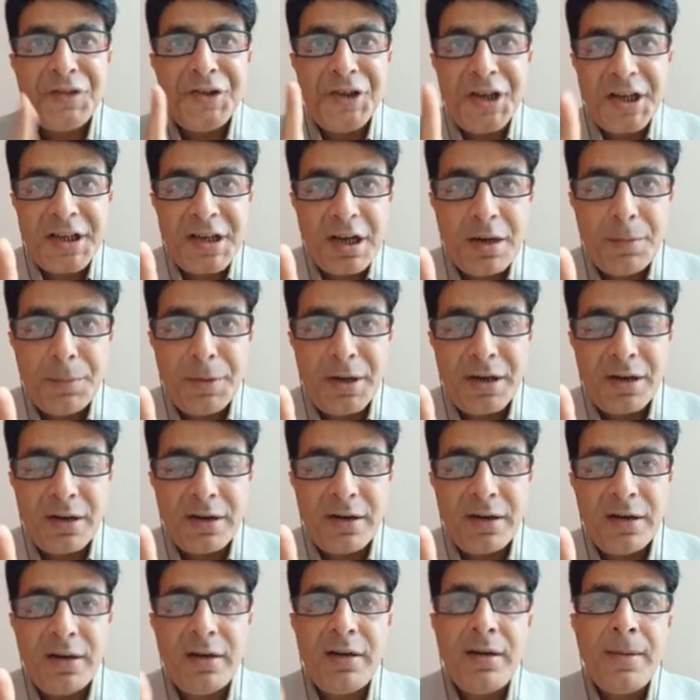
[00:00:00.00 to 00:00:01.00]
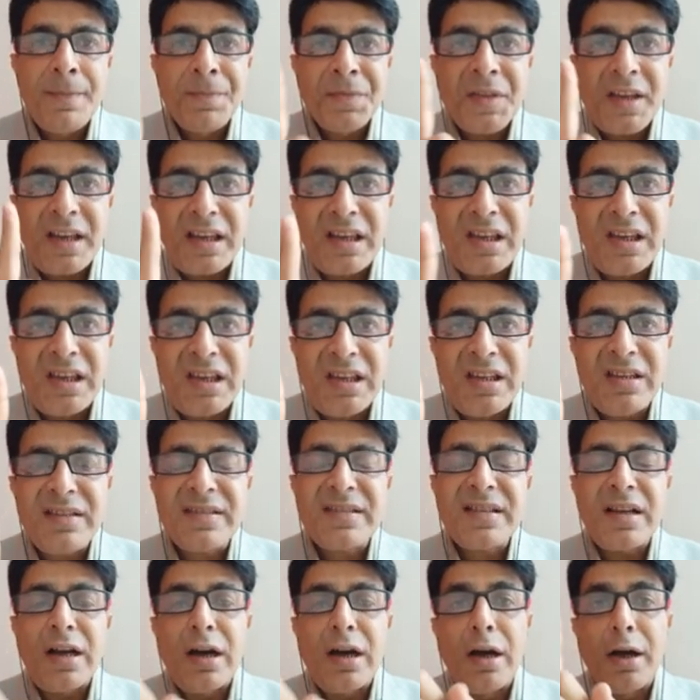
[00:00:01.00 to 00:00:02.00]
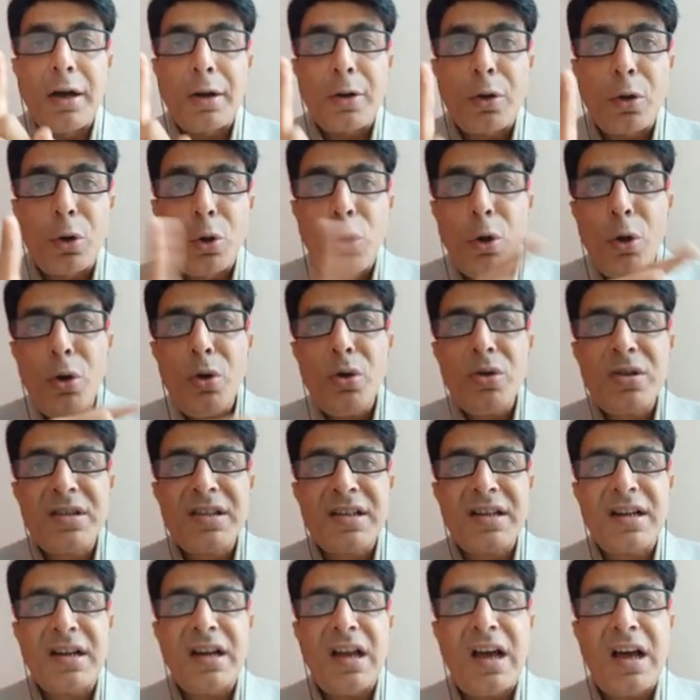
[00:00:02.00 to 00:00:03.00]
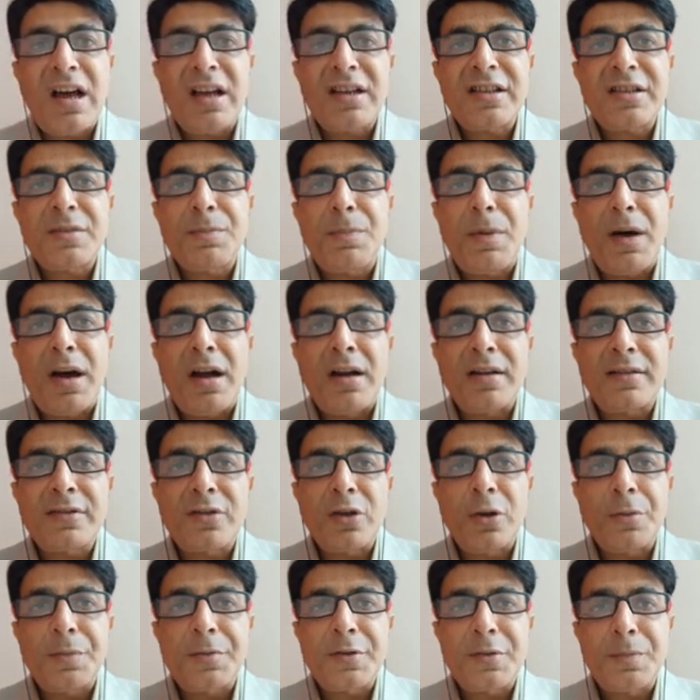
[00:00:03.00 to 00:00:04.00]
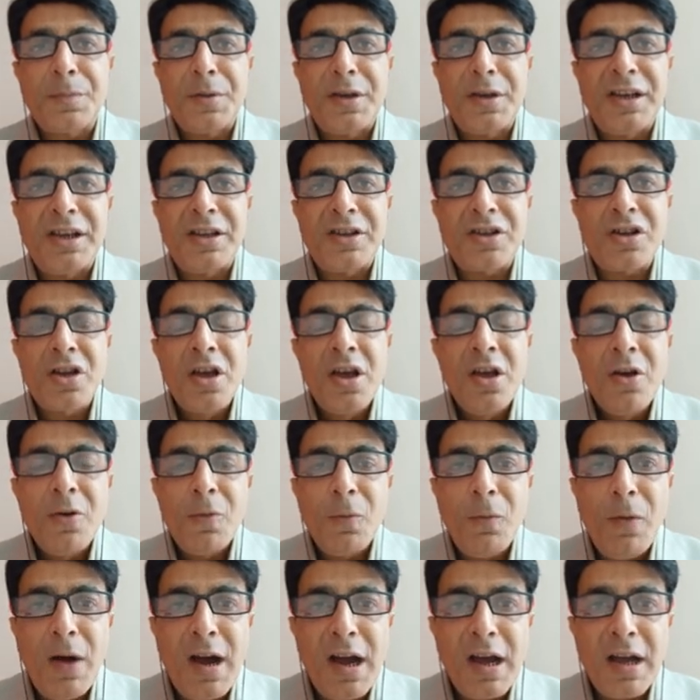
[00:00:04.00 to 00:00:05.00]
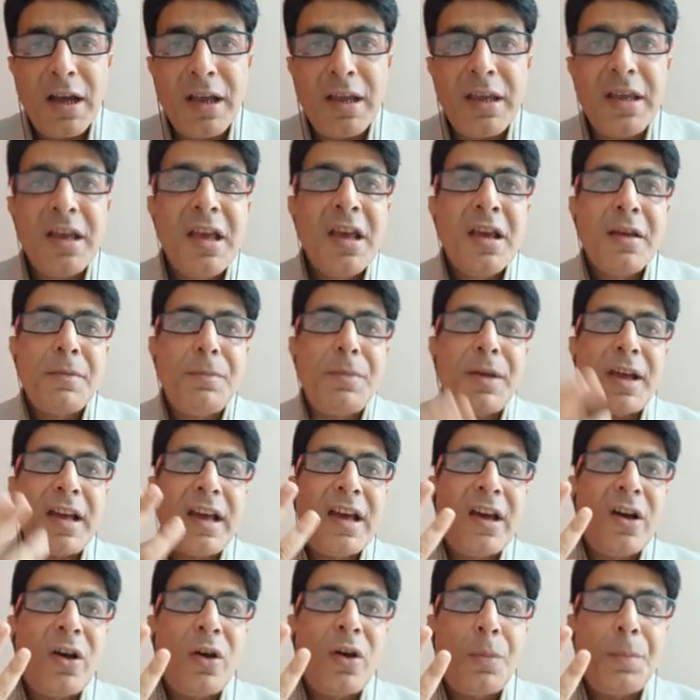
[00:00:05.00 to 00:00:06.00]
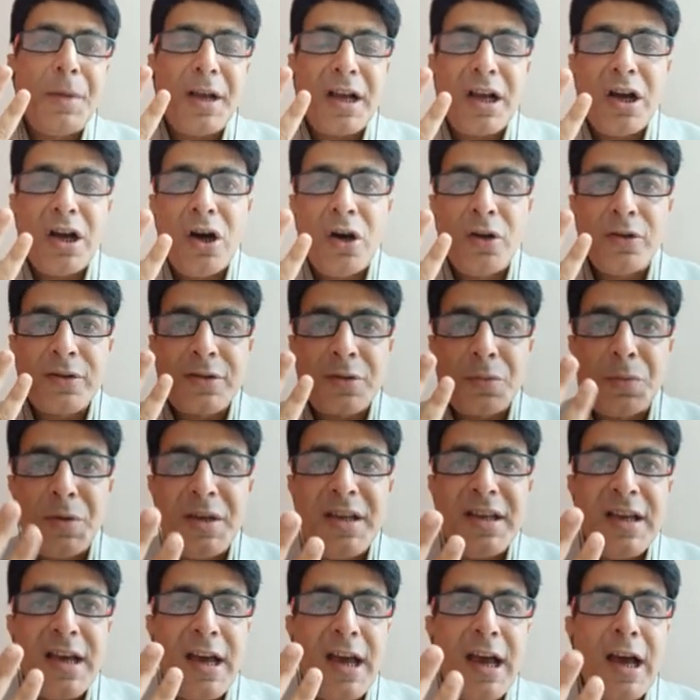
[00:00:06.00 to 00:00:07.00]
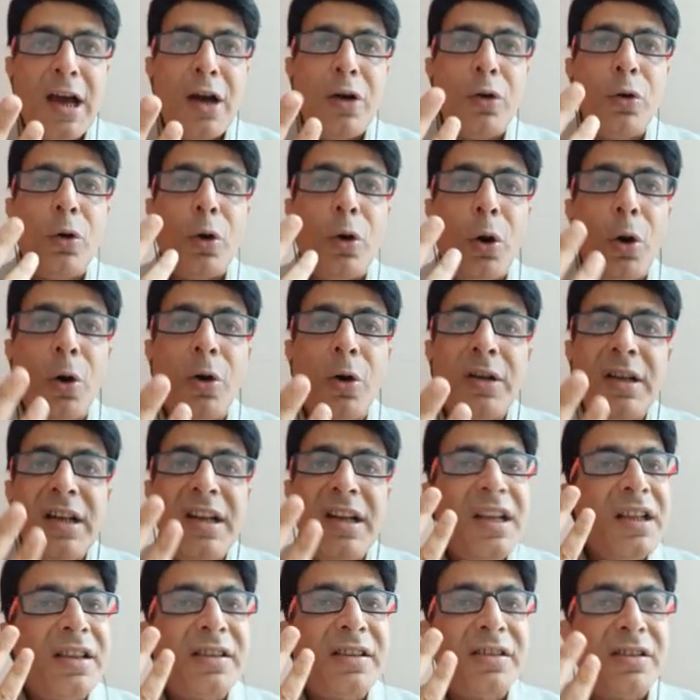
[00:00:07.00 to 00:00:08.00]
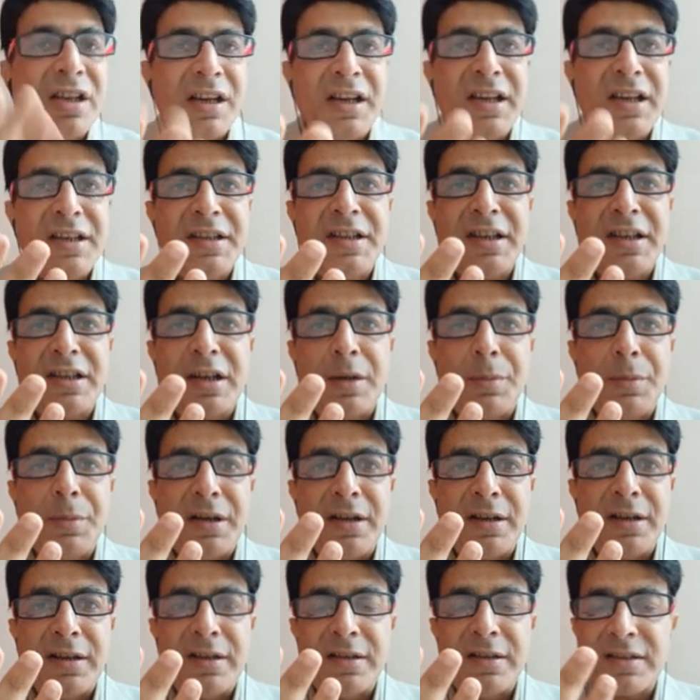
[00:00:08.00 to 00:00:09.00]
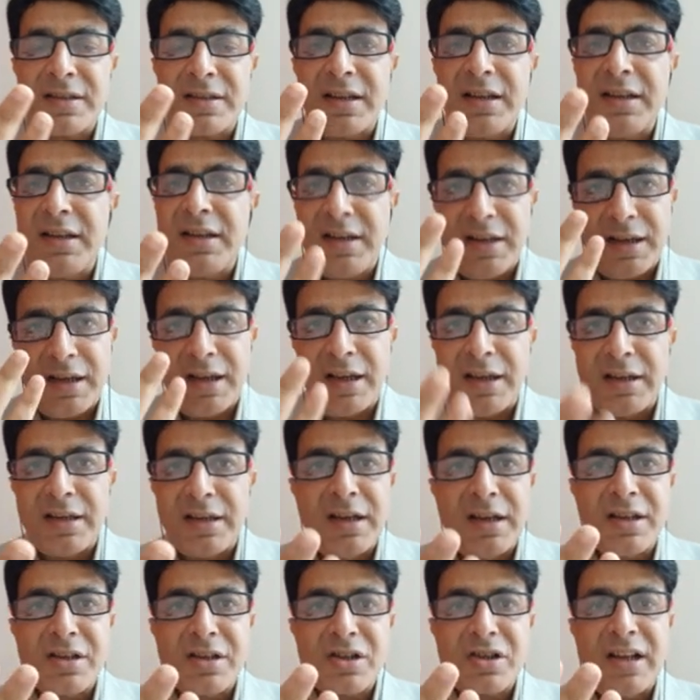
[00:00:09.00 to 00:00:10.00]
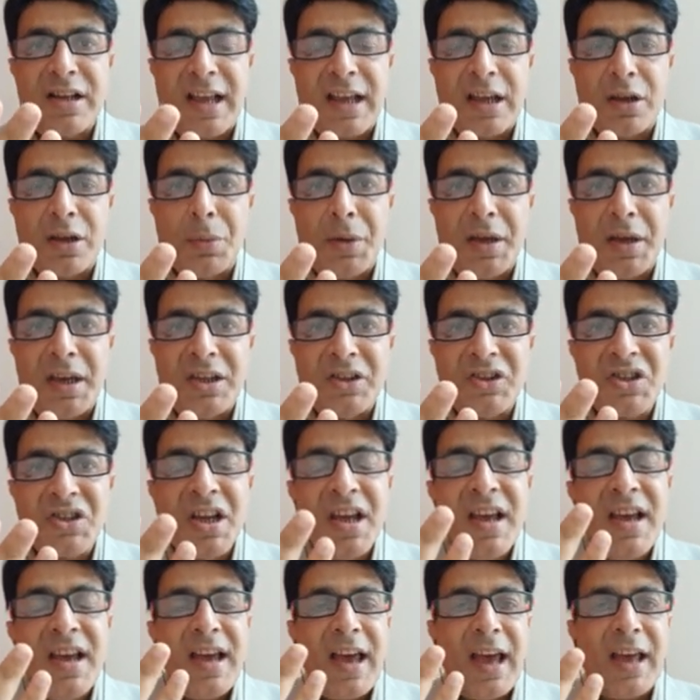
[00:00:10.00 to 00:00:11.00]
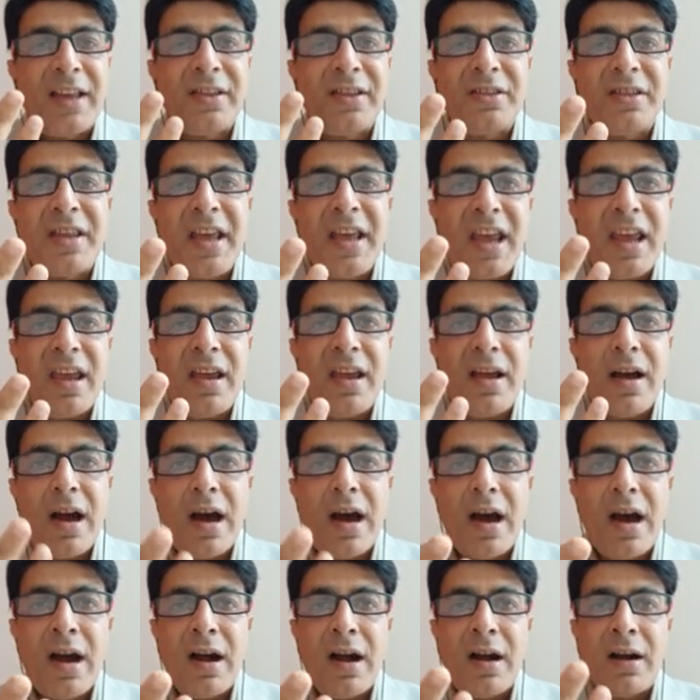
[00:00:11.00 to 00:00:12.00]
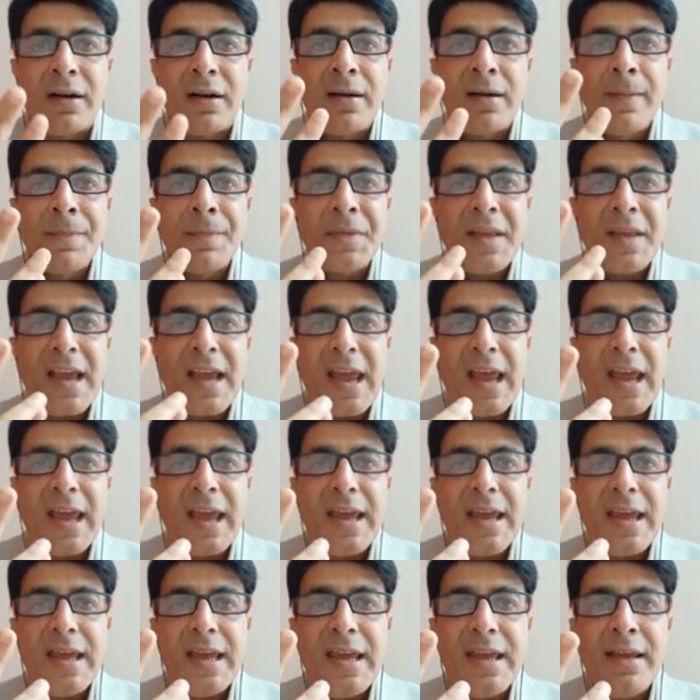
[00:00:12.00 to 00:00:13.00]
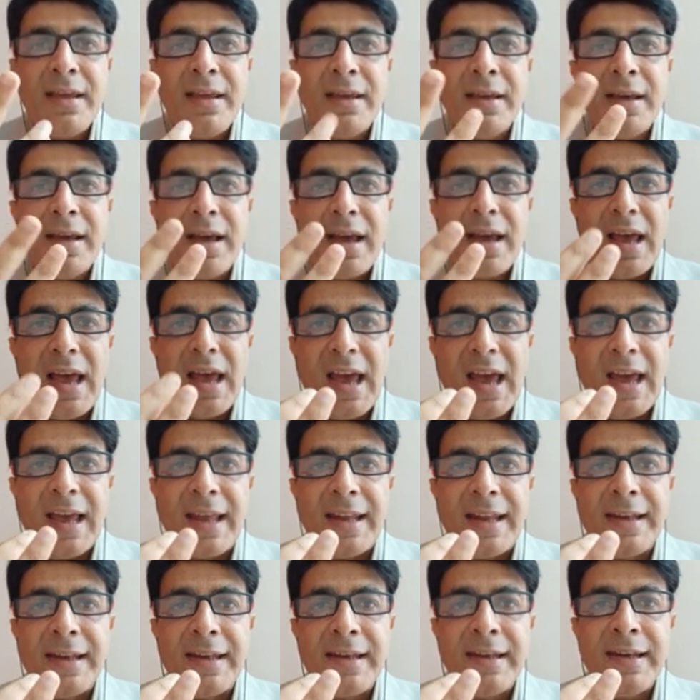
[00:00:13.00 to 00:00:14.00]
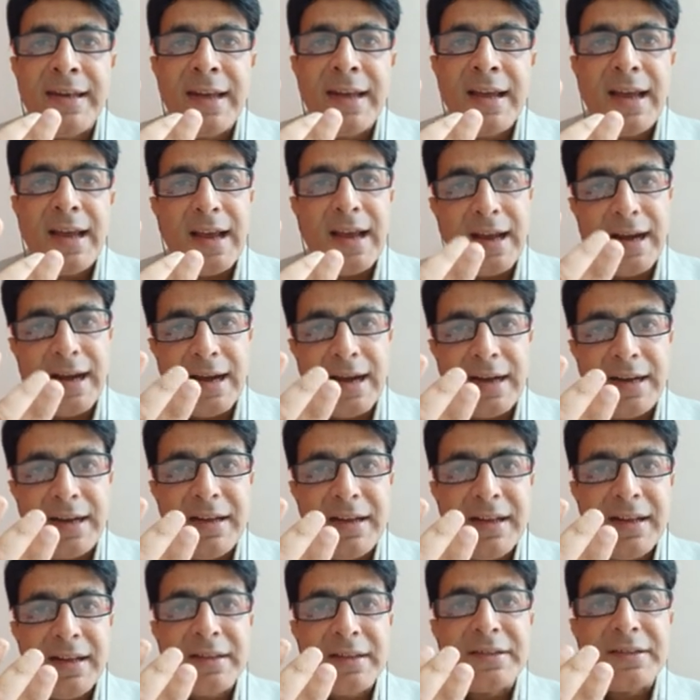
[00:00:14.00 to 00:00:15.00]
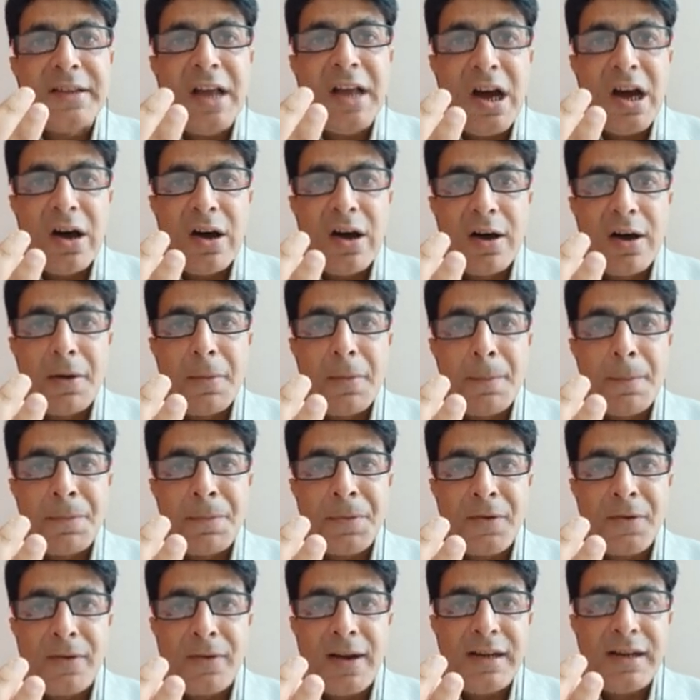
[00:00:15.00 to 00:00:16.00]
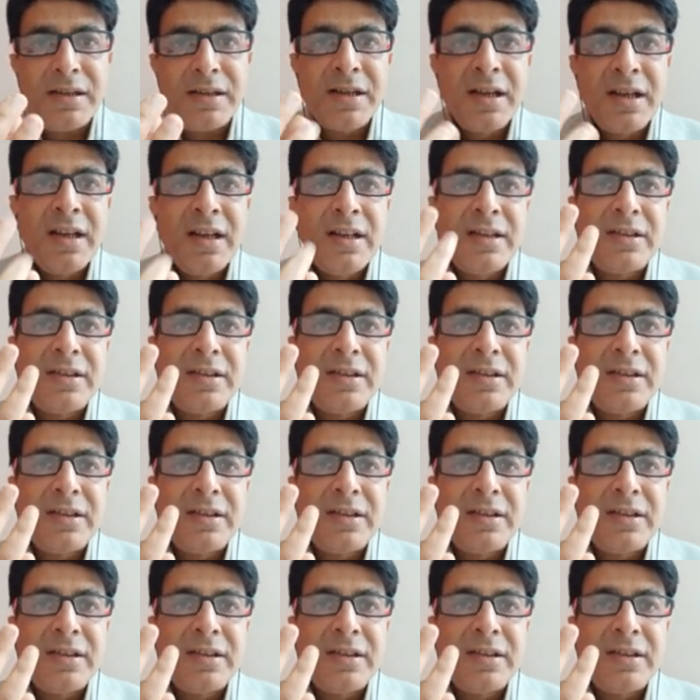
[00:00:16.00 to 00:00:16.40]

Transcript: Determiner is a closed class parts of speech. Why? Because we have only three determiners in English language, and they are a, an, and the. Right?